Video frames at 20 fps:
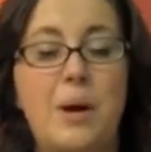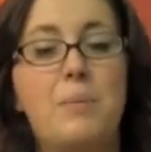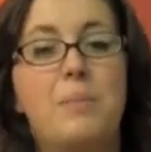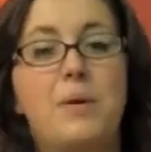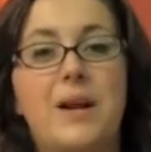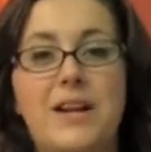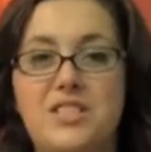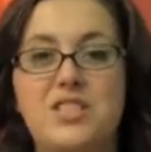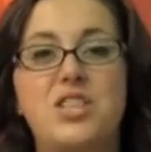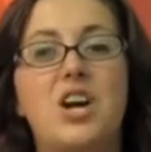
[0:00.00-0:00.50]

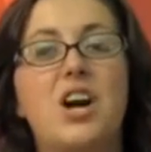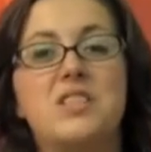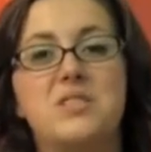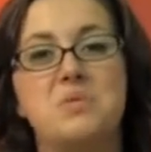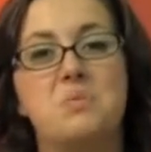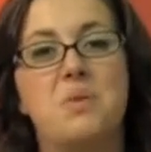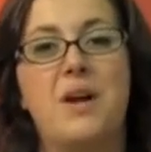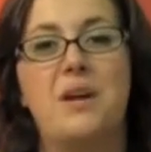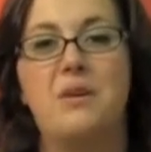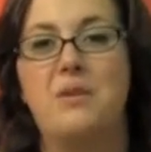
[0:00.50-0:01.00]
but I
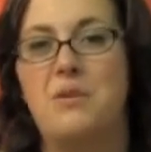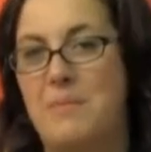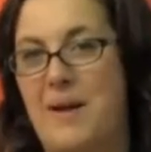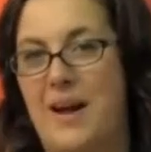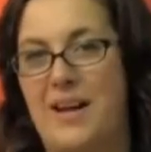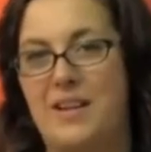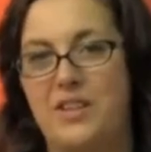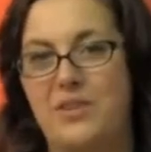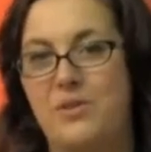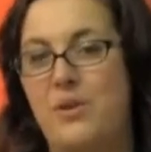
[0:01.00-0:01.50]
just want to
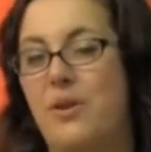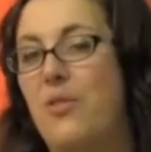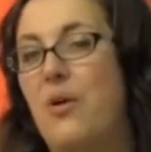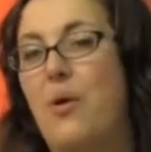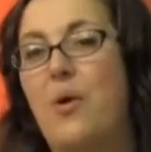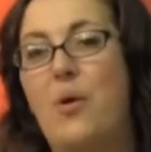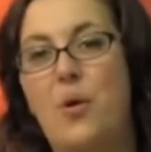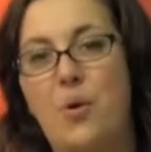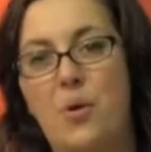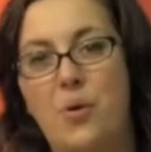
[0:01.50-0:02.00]
remind you,
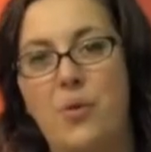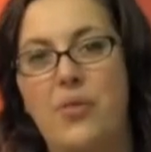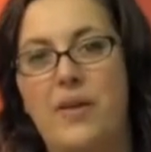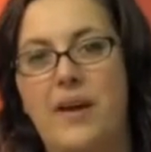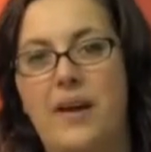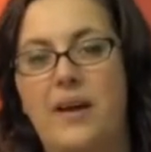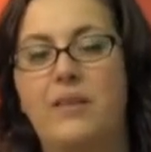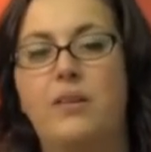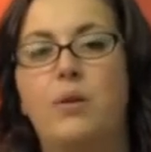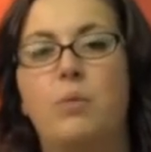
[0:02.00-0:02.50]
the whole thing,